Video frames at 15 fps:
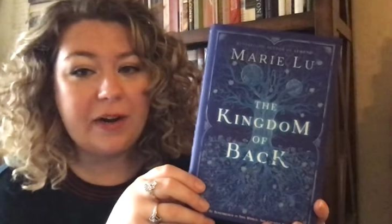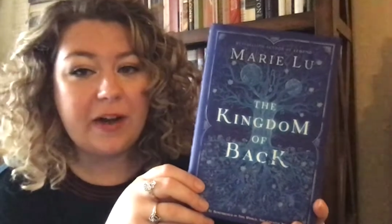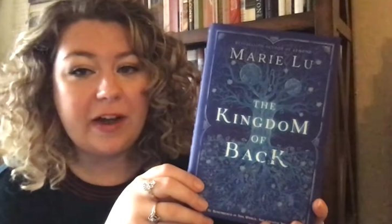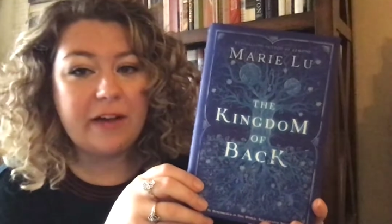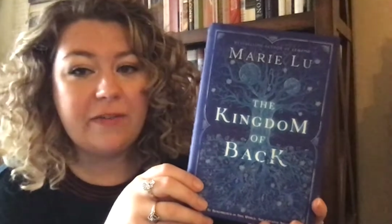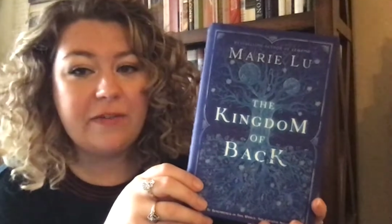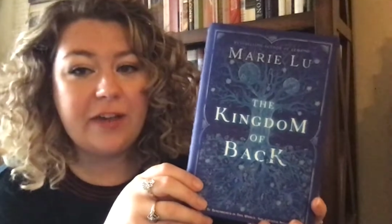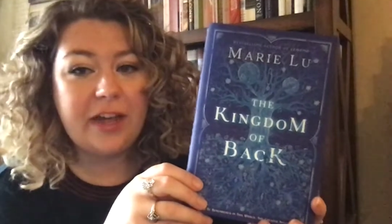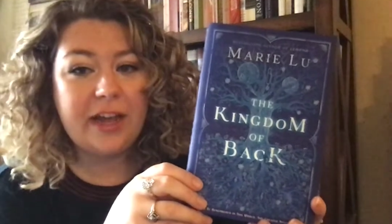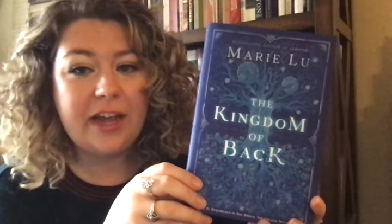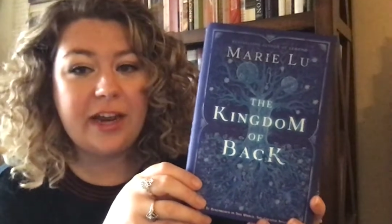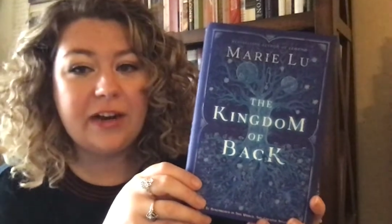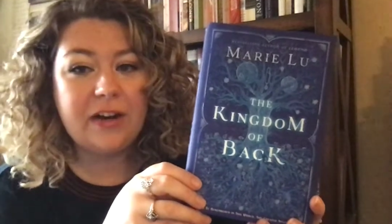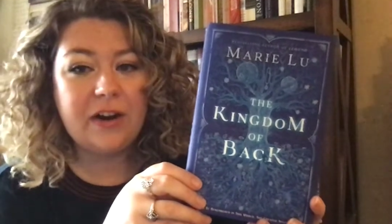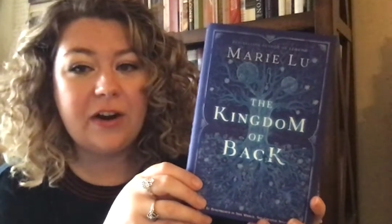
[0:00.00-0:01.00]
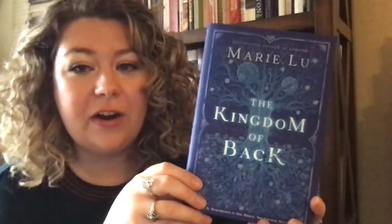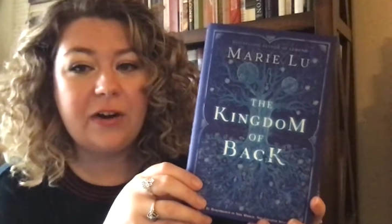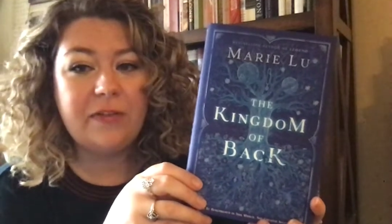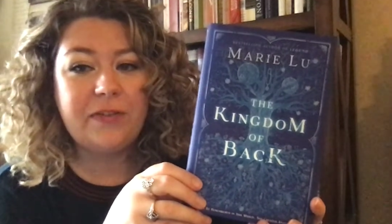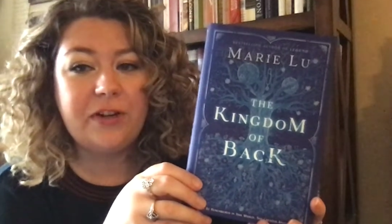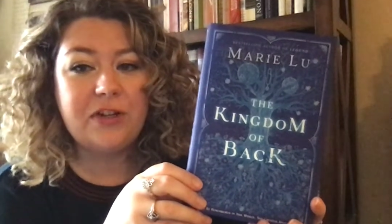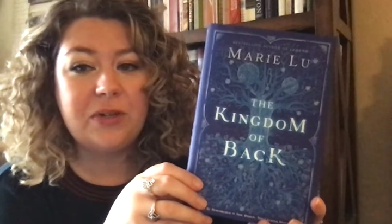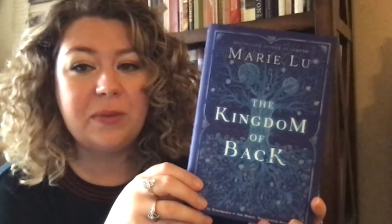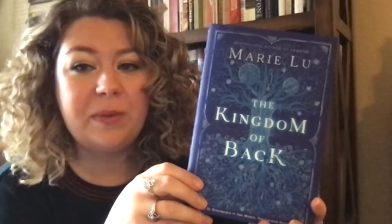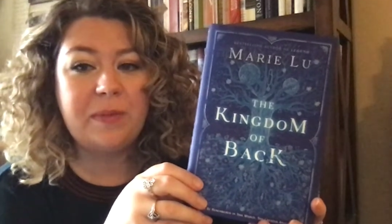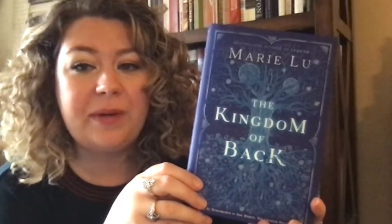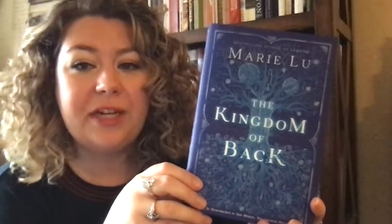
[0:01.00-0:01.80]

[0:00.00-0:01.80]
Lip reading: off and her future would